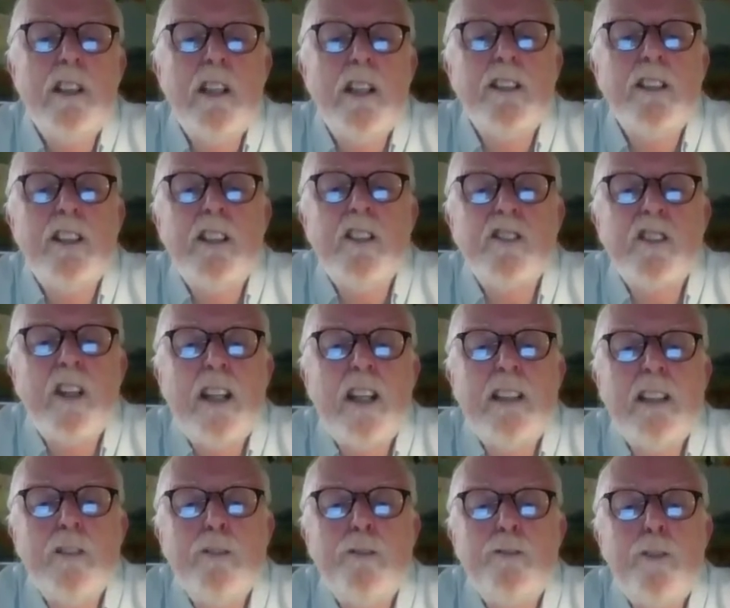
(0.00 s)
and the
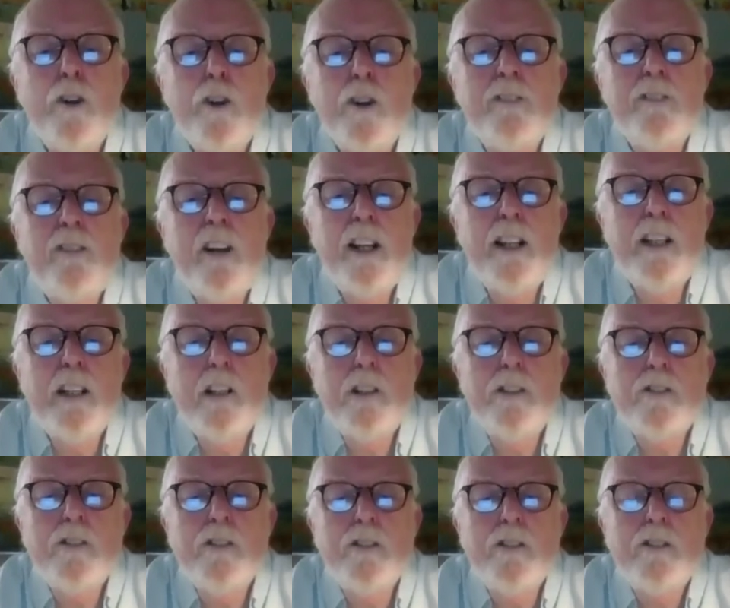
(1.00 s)
design of fortified
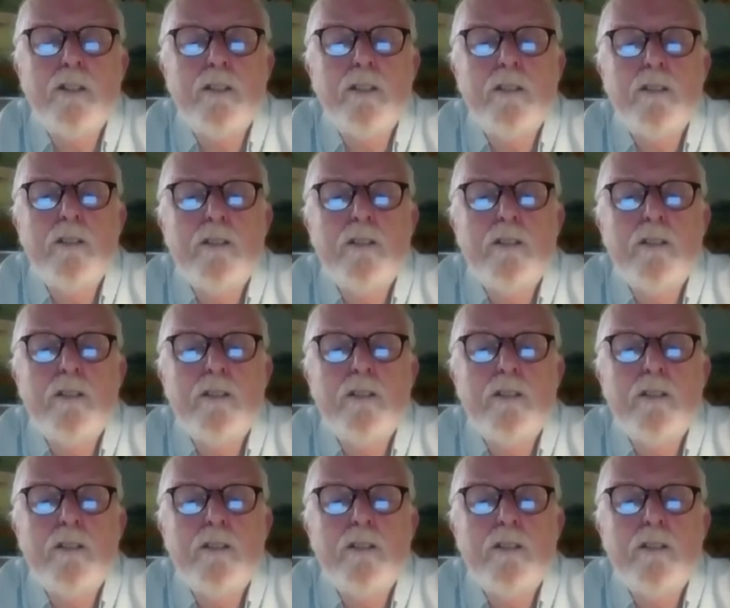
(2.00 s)
houses,